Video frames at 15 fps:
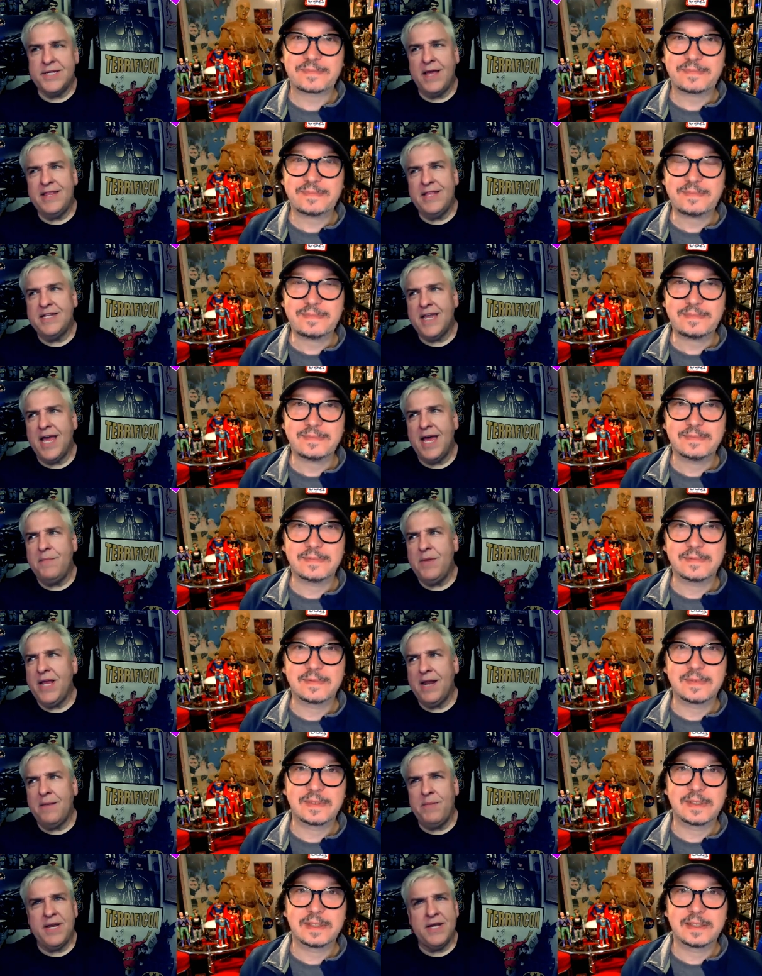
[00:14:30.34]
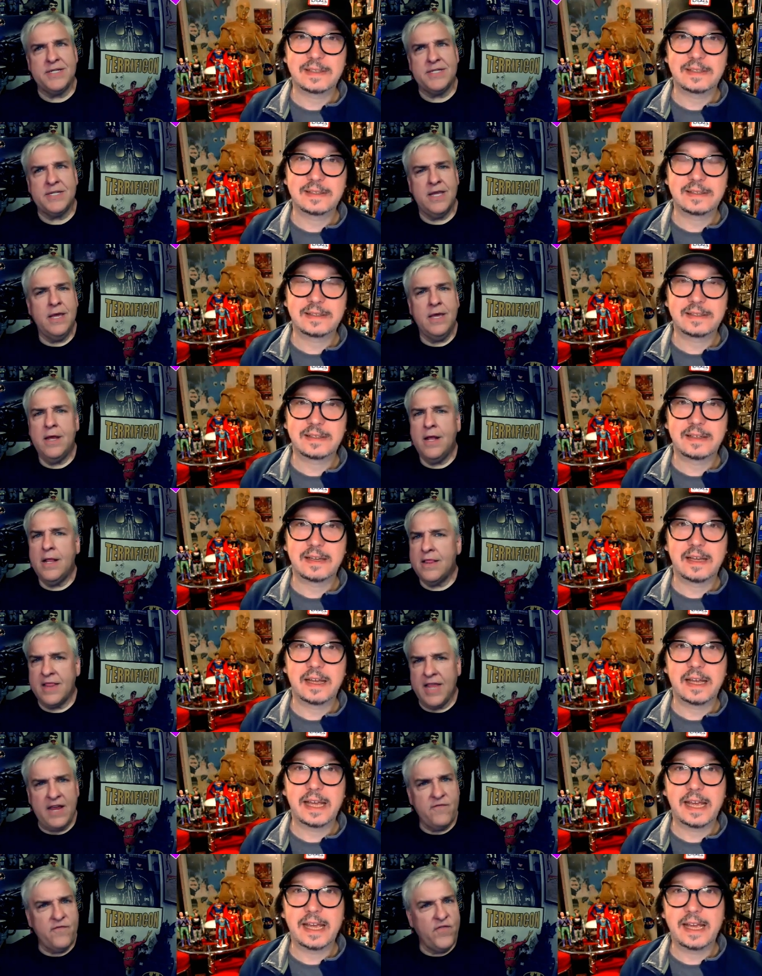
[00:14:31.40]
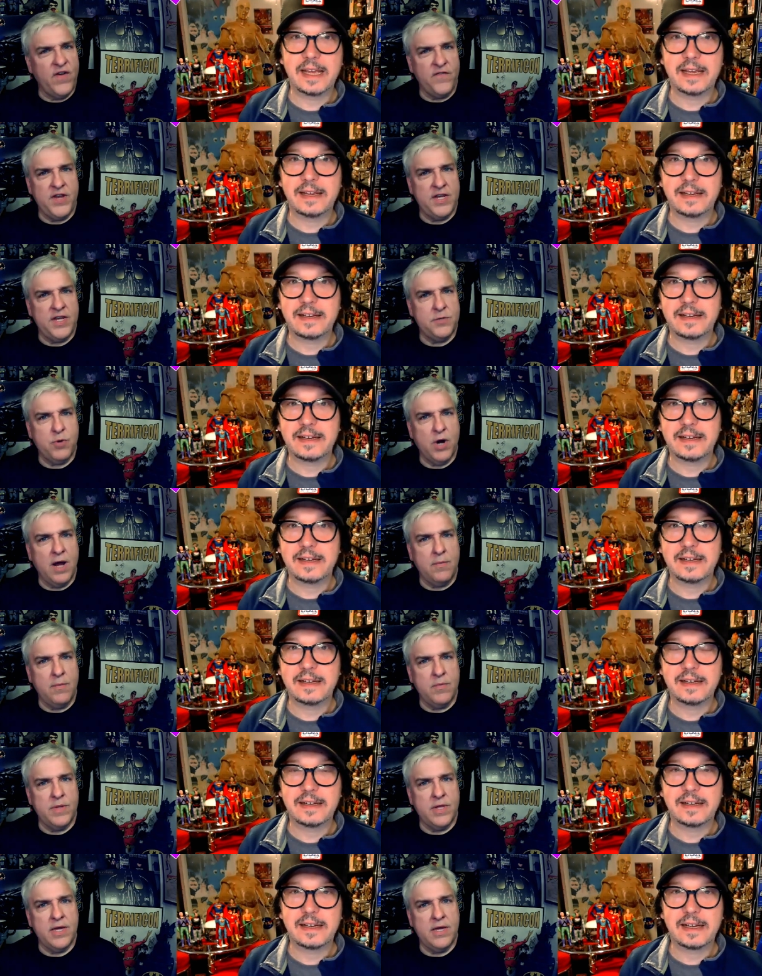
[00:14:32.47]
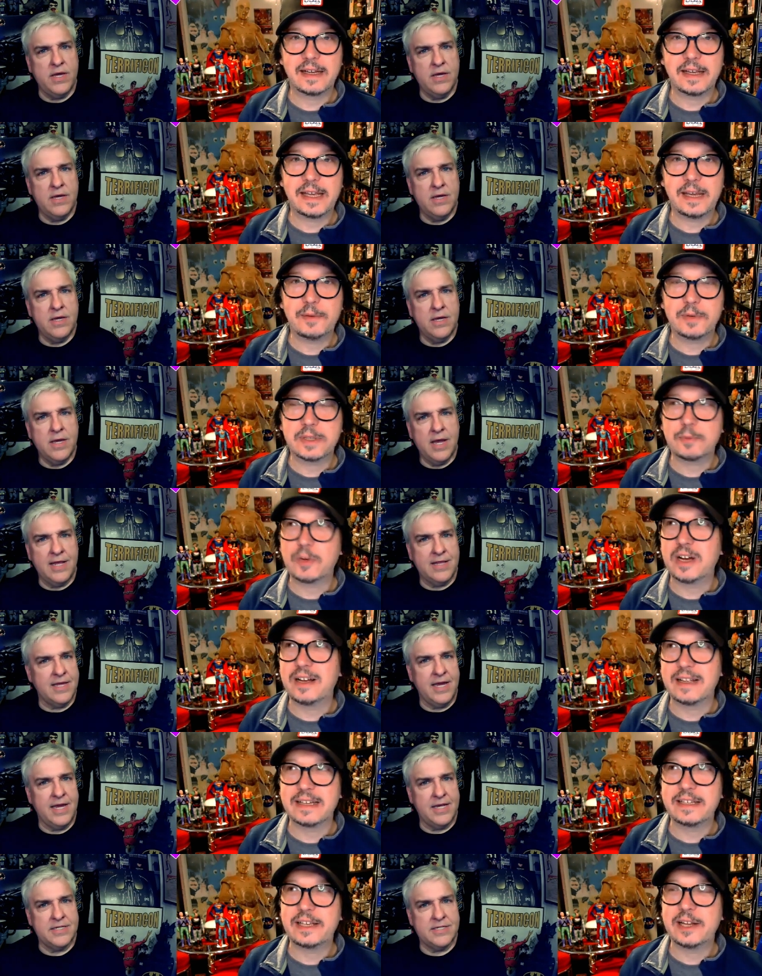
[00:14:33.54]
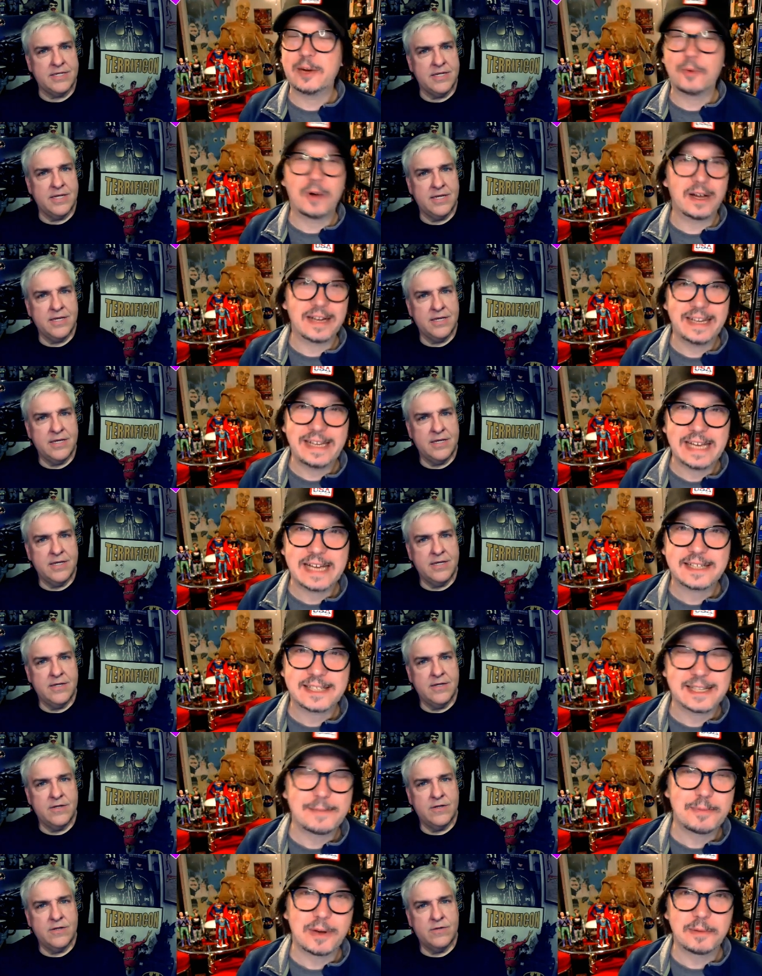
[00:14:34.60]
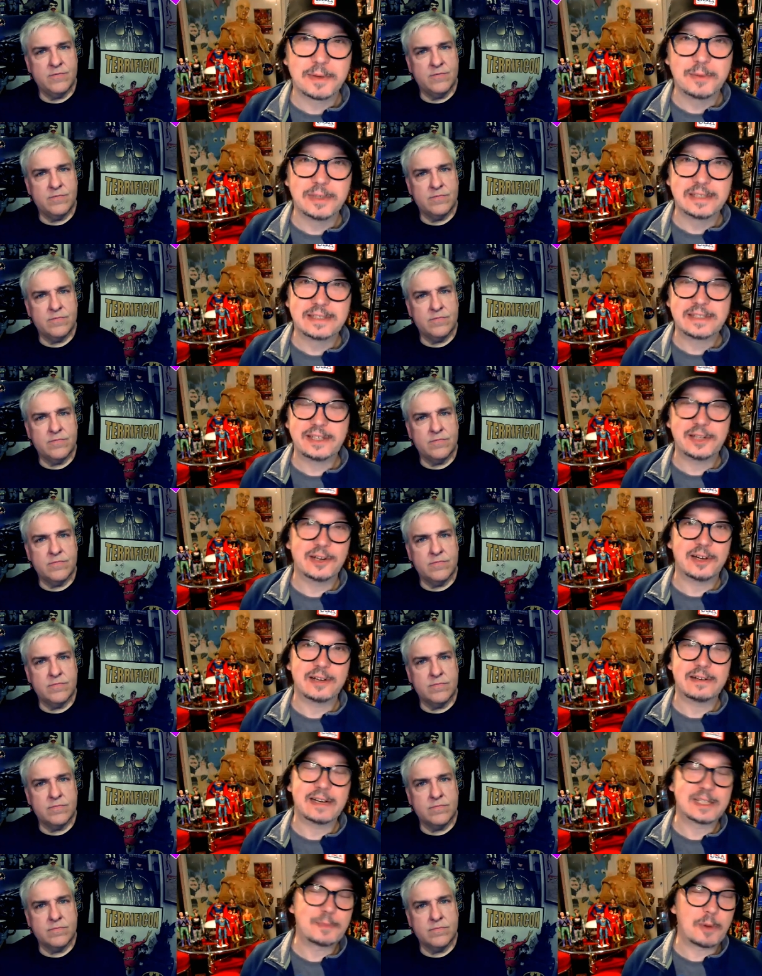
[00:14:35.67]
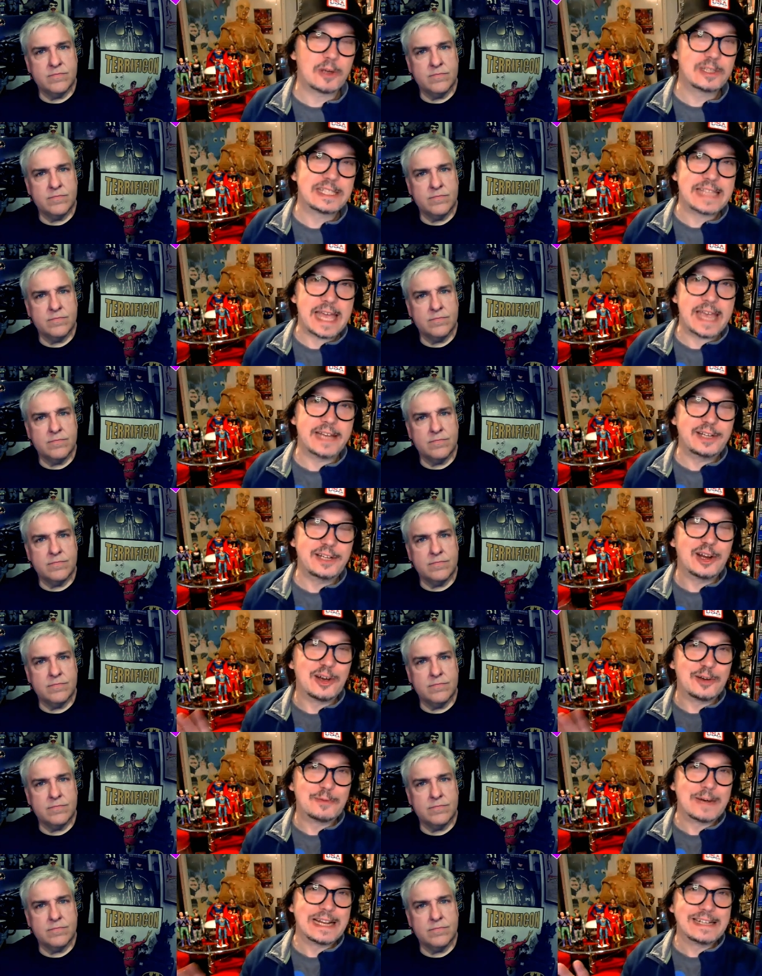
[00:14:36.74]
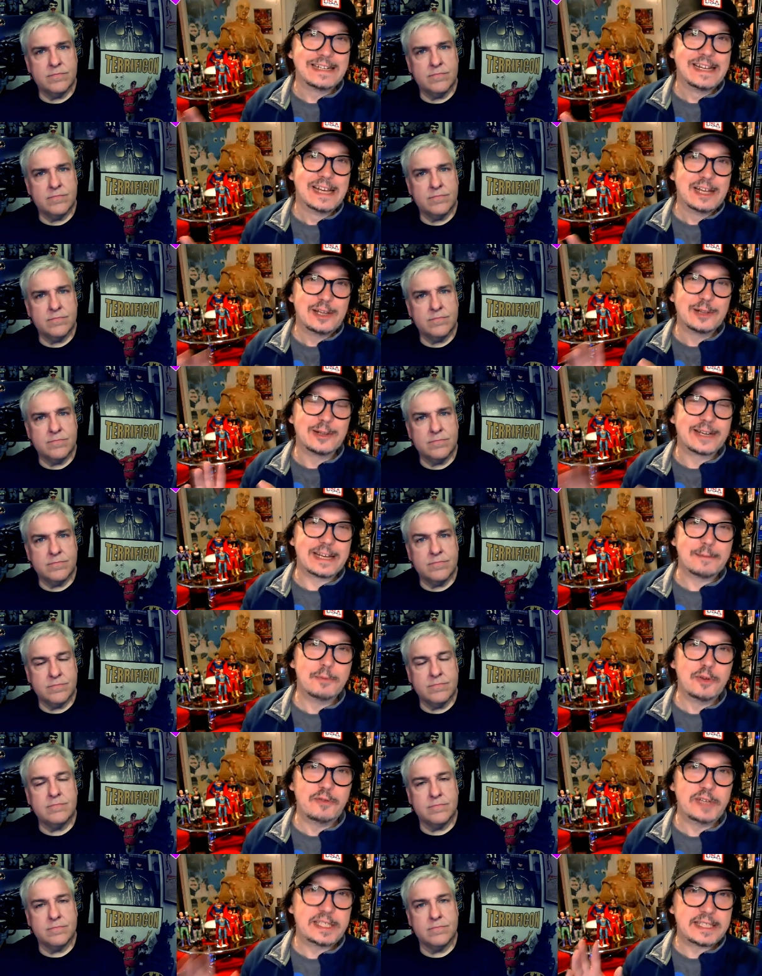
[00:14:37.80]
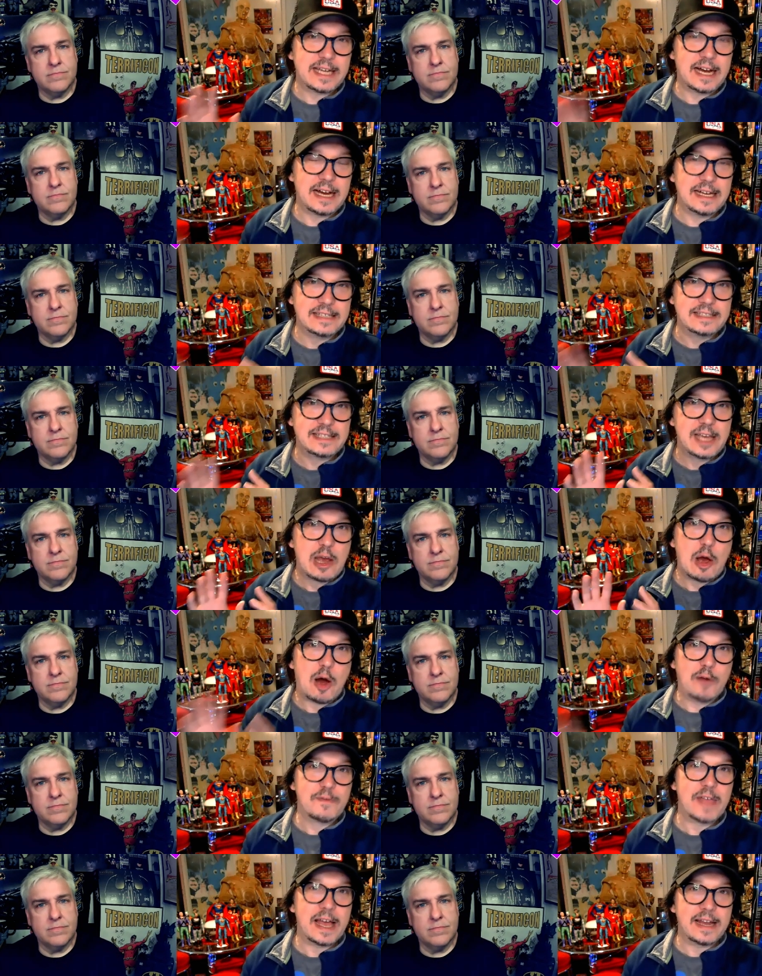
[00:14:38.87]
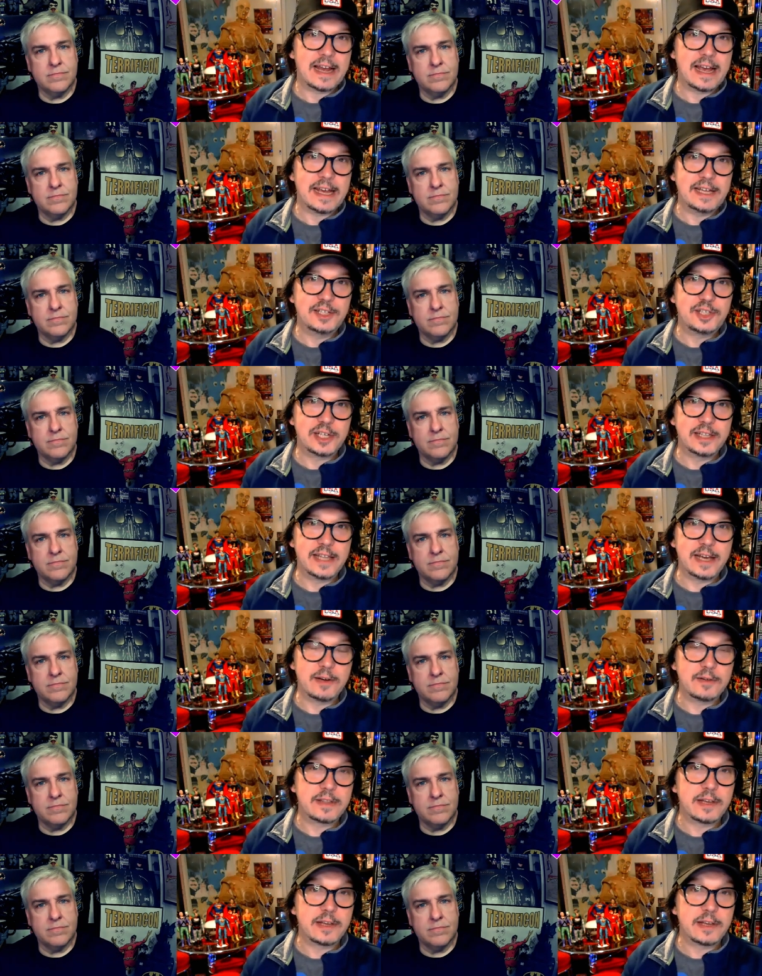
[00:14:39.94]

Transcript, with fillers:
Speaker 1: at the time he had to be in his late 50s probably he would well least. you know what
Speaker 2: he actually probably was you know i suppose then you know when you look at movie stars of that age and they're